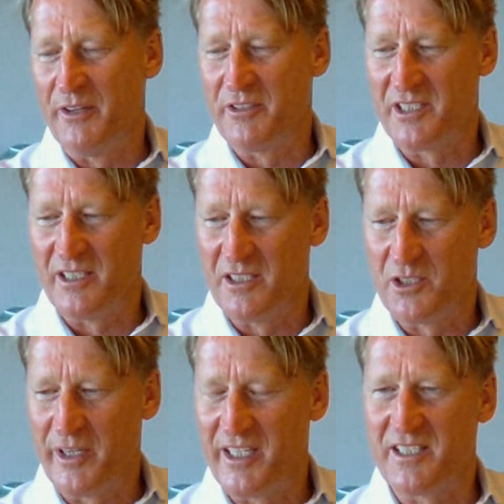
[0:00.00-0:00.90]

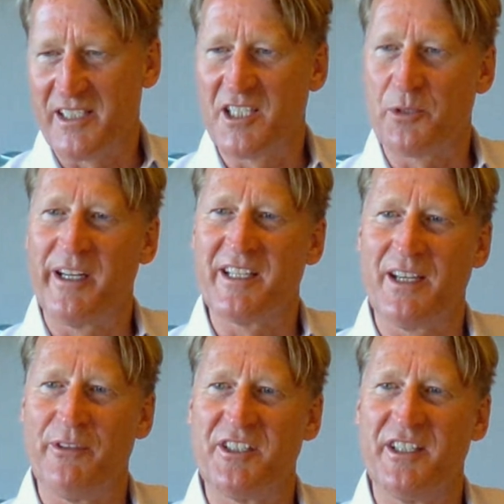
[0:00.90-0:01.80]
since
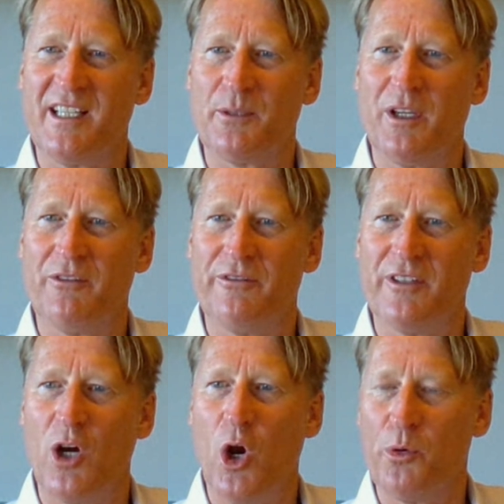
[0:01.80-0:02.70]
2017, we've
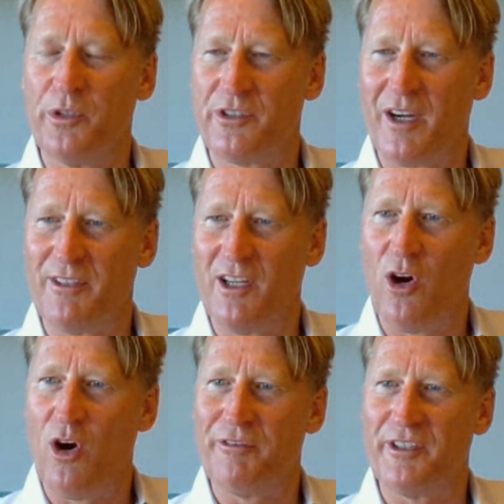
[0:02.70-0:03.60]
owned roughly
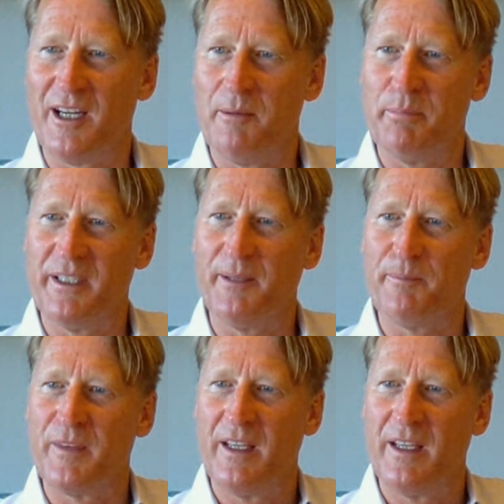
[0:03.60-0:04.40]
half the company.